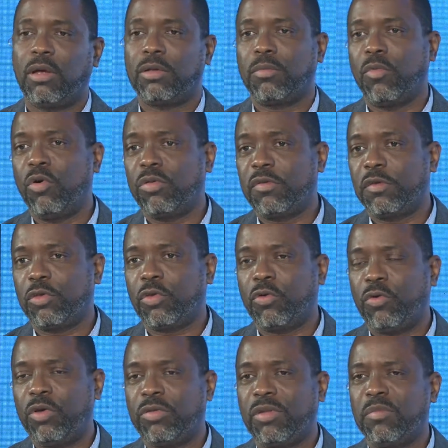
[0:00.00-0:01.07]
Most of the
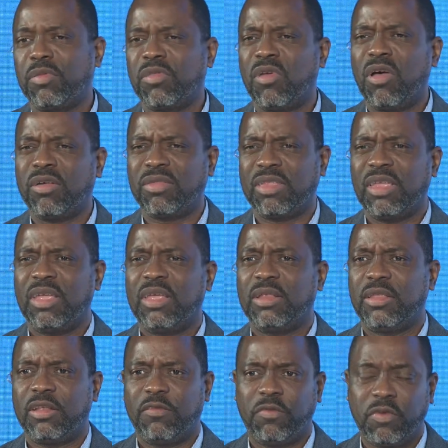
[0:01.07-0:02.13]
tourism stocks
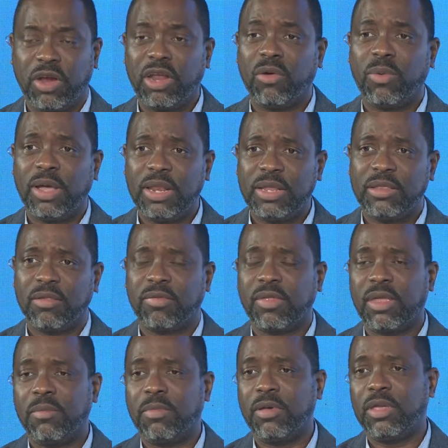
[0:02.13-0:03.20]
did very well in
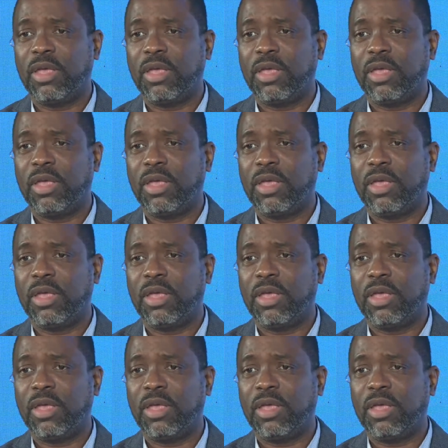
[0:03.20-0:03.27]
December.